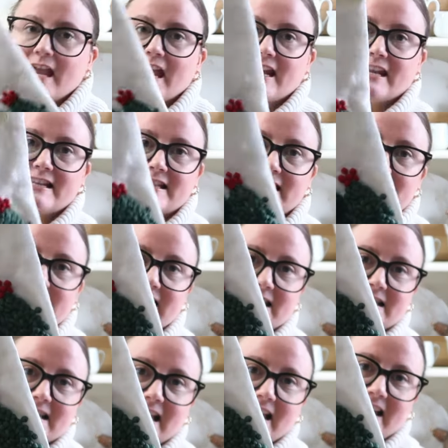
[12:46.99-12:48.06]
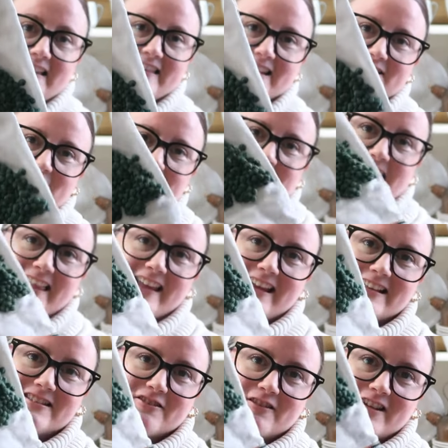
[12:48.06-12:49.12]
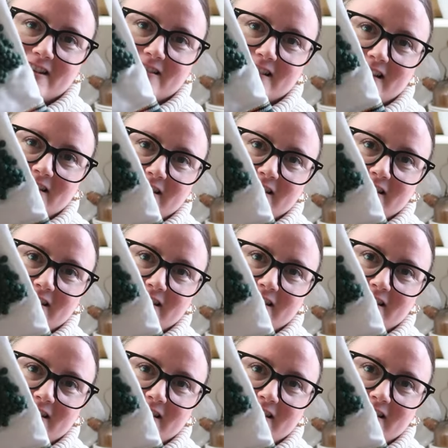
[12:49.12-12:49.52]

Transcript: And it's these, this one, I think it's so cute.